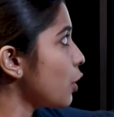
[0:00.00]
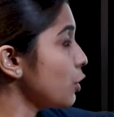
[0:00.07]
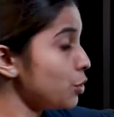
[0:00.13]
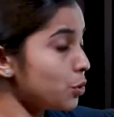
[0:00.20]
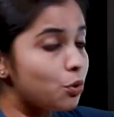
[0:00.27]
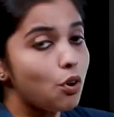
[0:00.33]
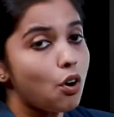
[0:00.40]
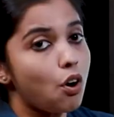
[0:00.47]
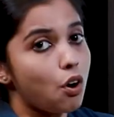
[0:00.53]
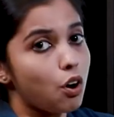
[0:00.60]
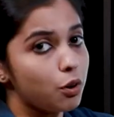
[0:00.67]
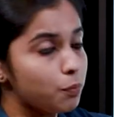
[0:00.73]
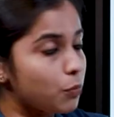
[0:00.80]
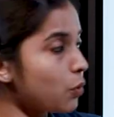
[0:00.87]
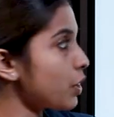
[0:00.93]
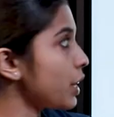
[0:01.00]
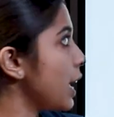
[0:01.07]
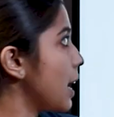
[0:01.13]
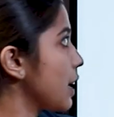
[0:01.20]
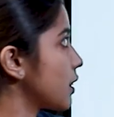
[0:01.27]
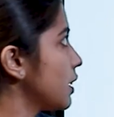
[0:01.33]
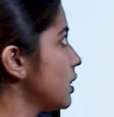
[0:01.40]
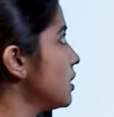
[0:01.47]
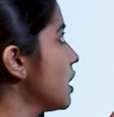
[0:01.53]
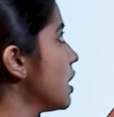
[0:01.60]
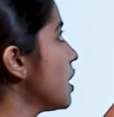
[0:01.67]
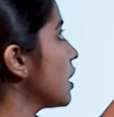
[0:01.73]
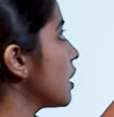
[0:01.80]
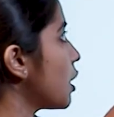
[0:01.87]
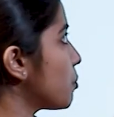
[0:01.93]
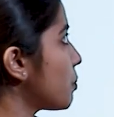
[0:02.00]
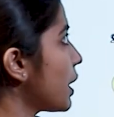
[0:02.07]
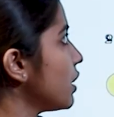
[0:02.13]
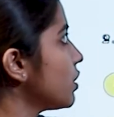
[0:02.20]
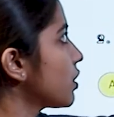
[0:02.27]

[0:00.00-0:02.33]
two or more reactants combine